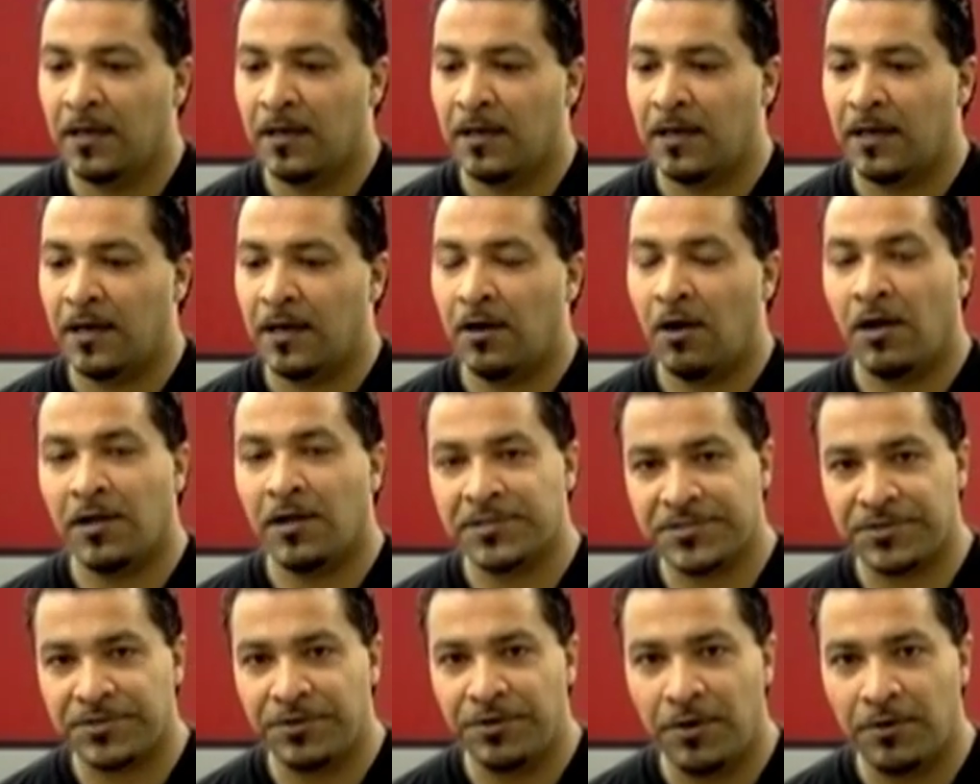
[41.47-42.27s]

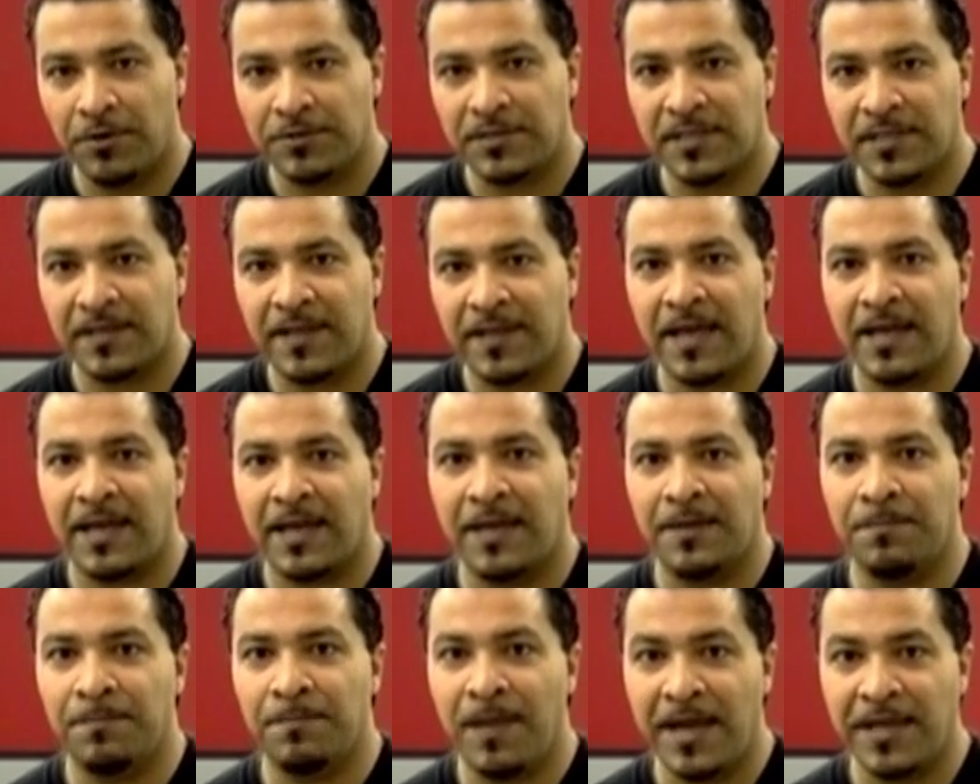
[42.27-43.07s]
Also note that
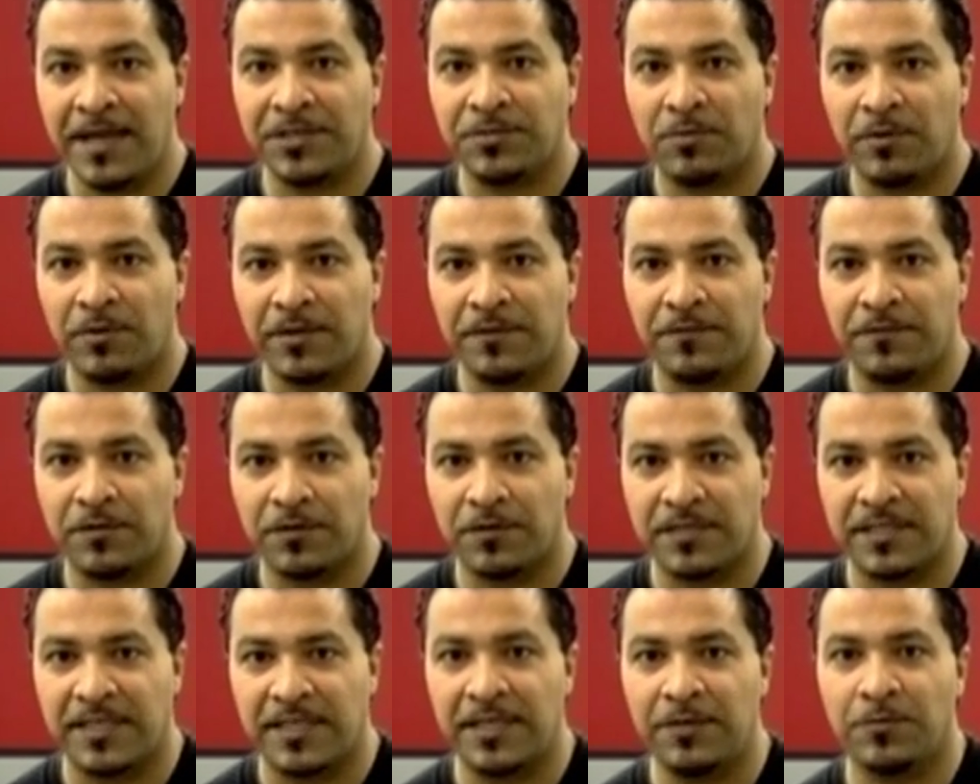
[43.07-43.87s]
in May
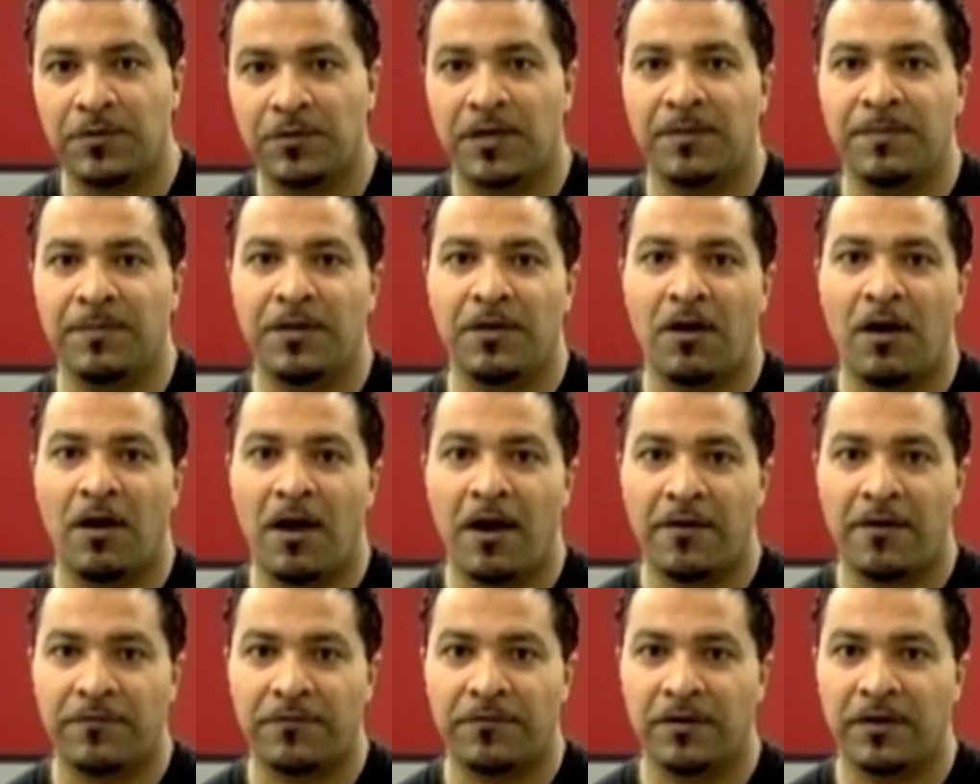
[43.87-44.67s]
2014, we're going to be
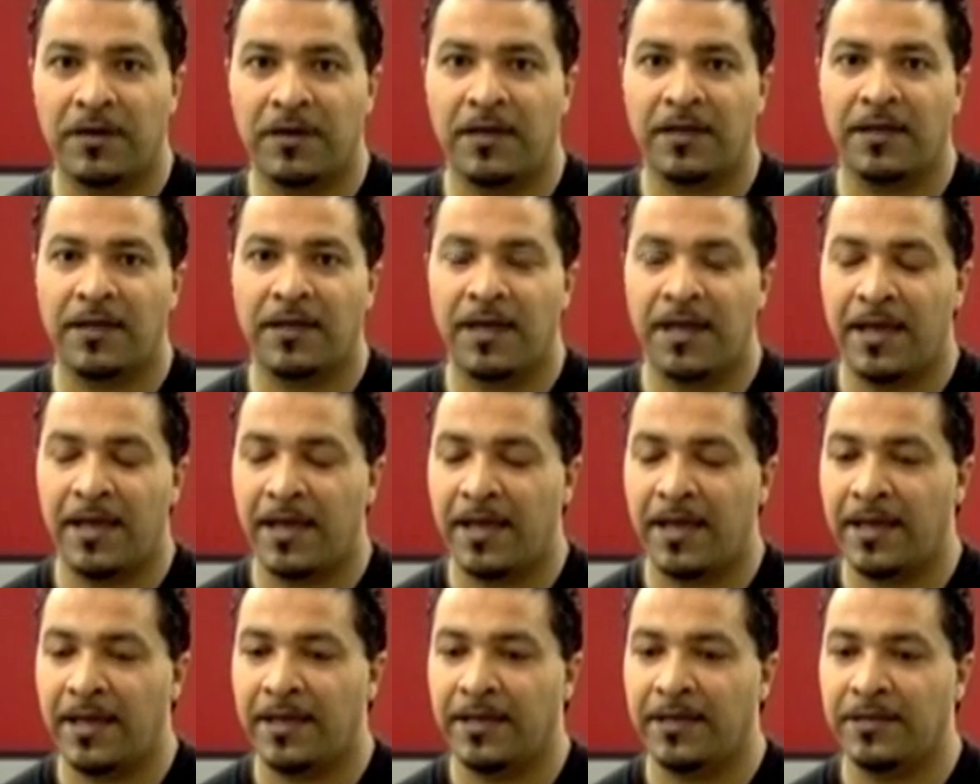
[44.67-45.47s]
offering
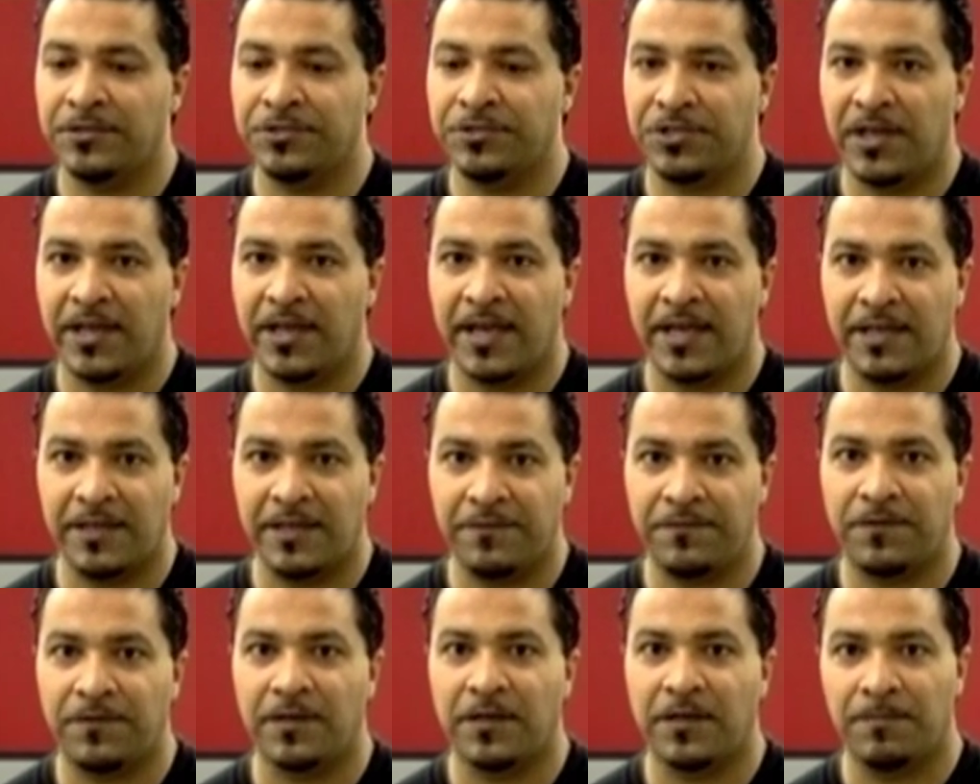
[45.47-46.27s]
a
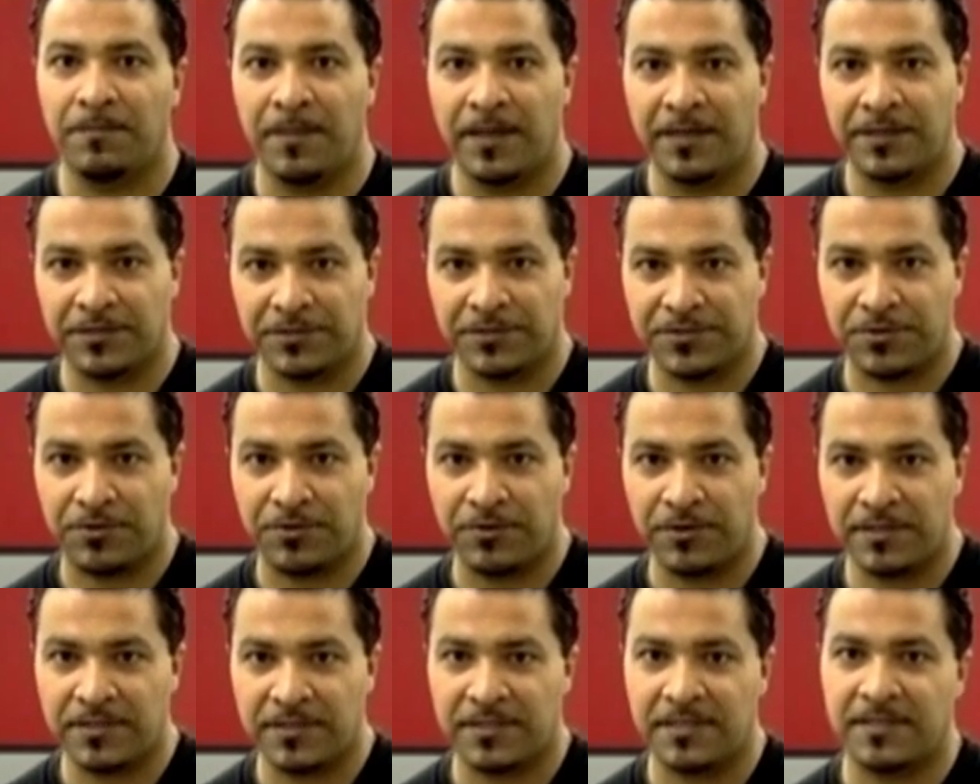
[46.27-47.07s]
JKD Fundamentals
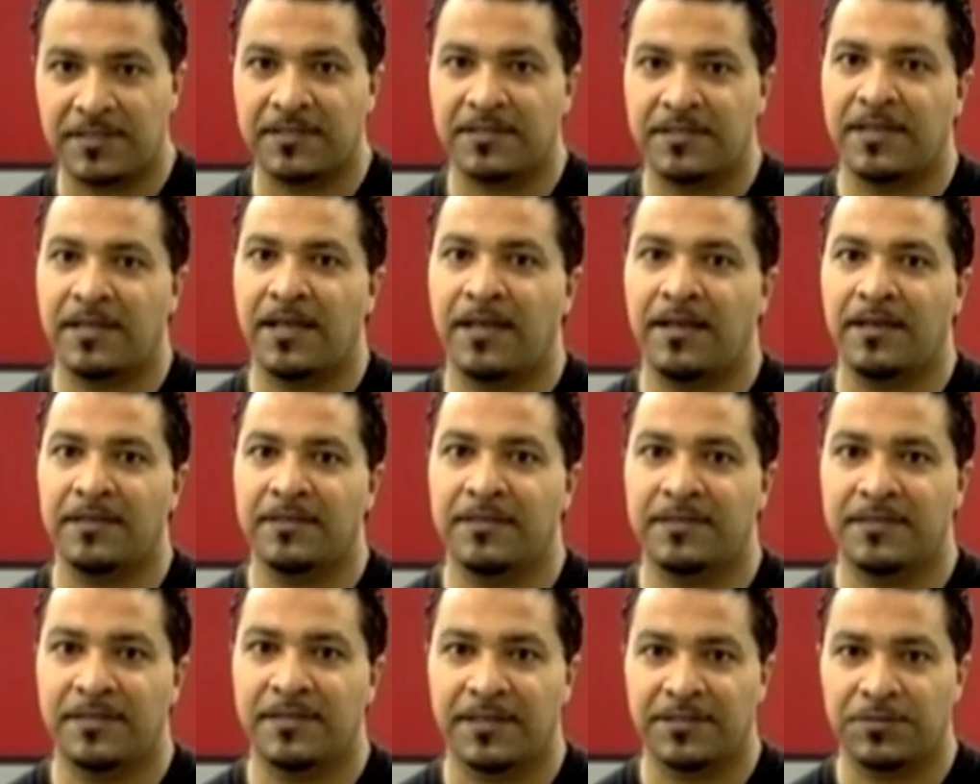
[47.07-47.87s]
course. This is a
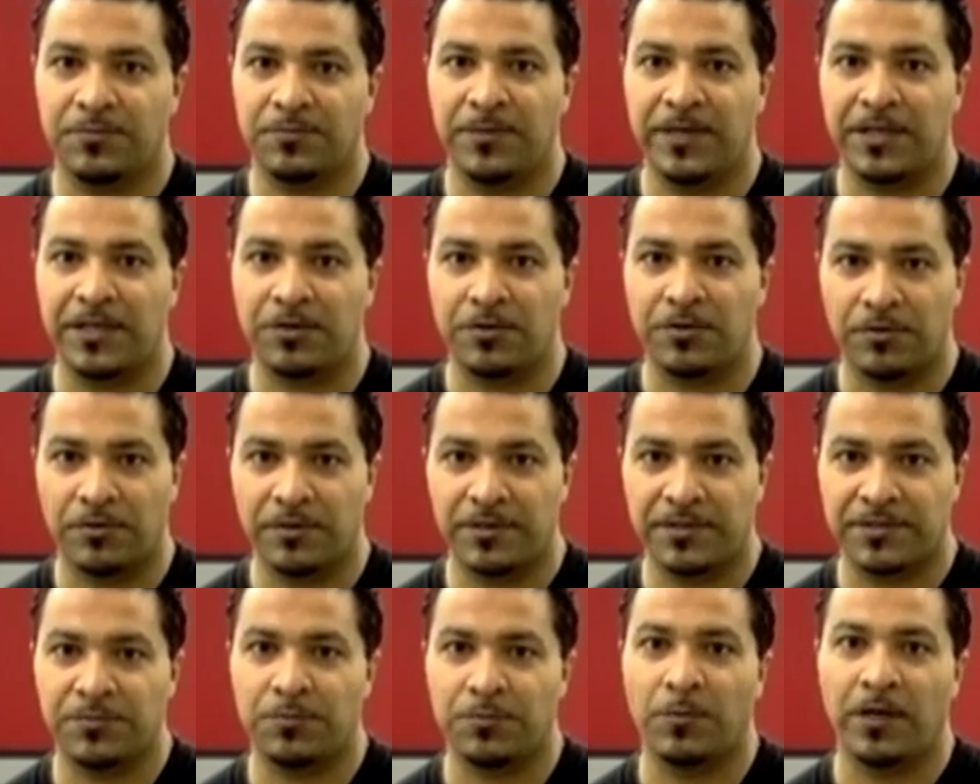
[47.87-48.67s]
6-week
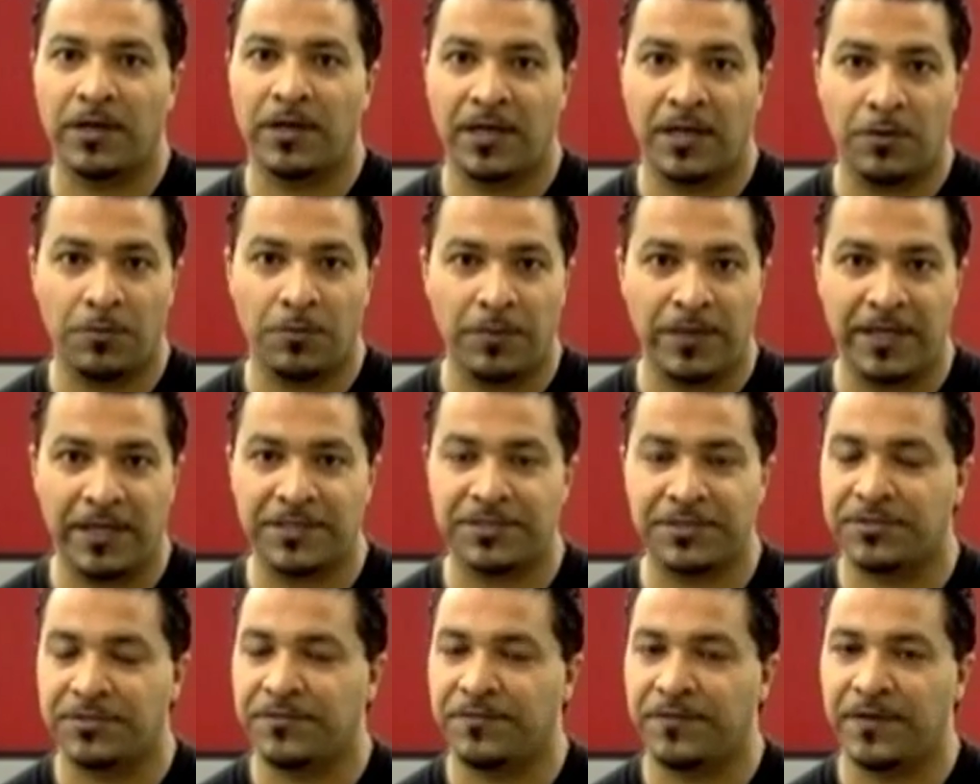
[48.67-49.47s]
course, 1 day a week,
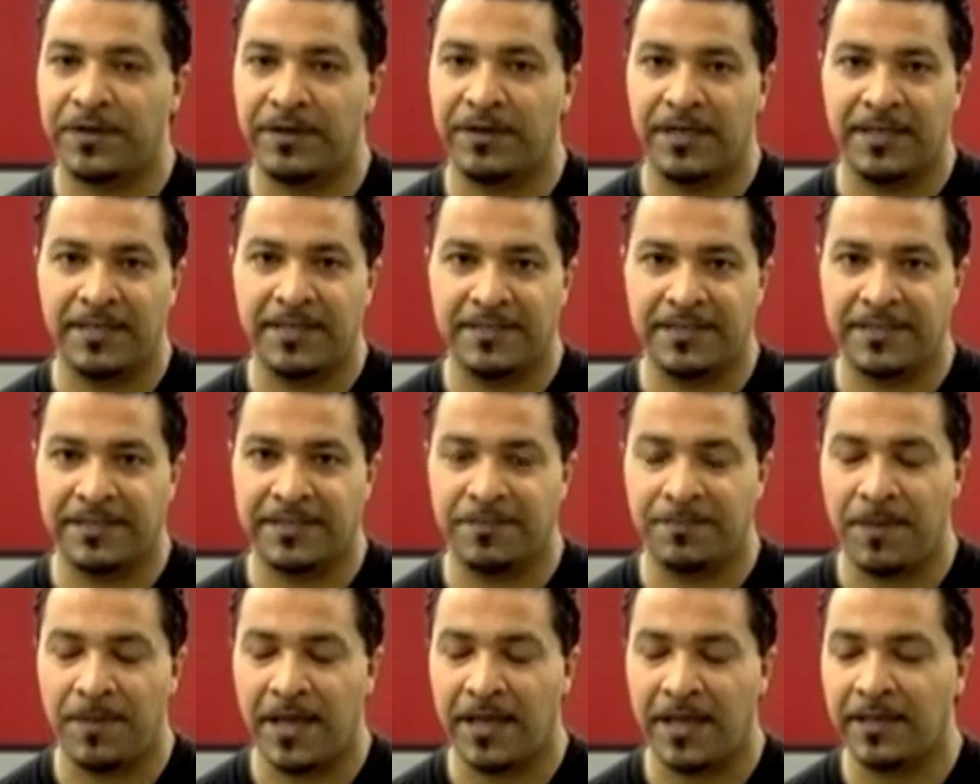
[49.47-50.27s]
so it's very easy
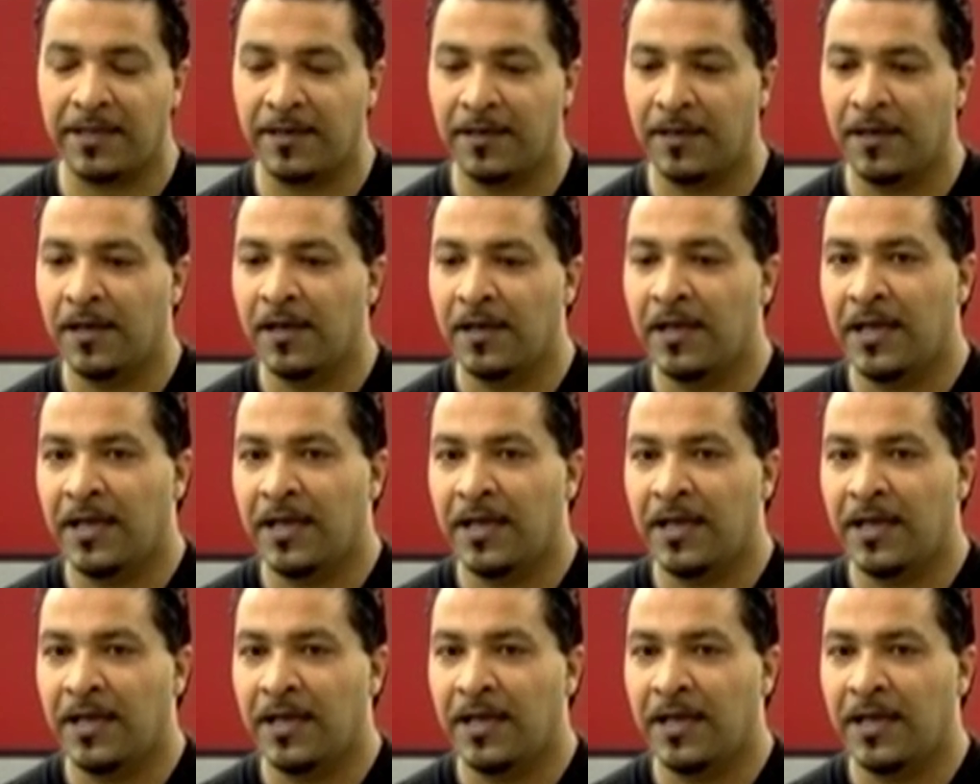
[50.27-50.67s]
to make.